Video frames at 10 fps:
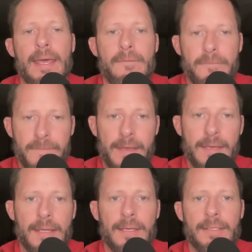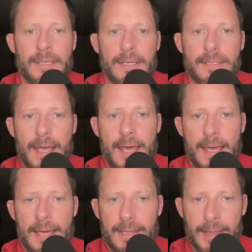fitness is
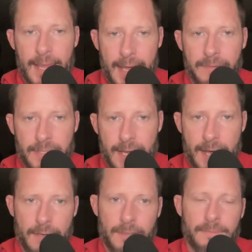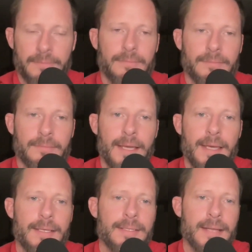a lifestyle.
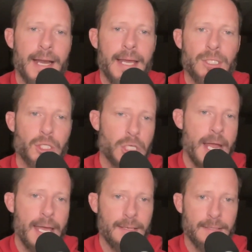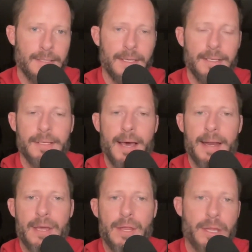It is not a trend. It is not
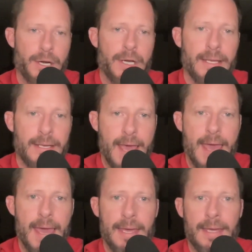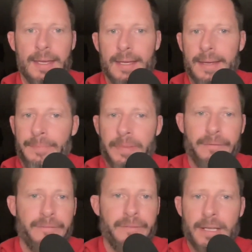a 30 day
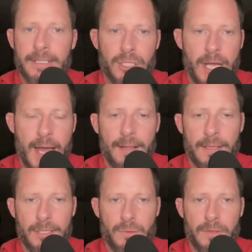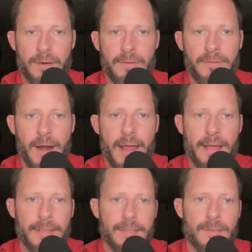fun challenge with your
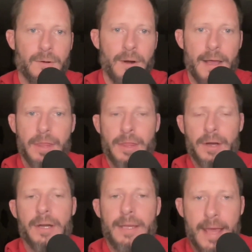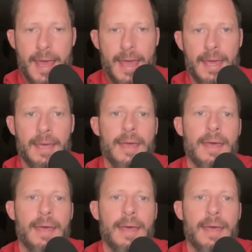friends or a 30 day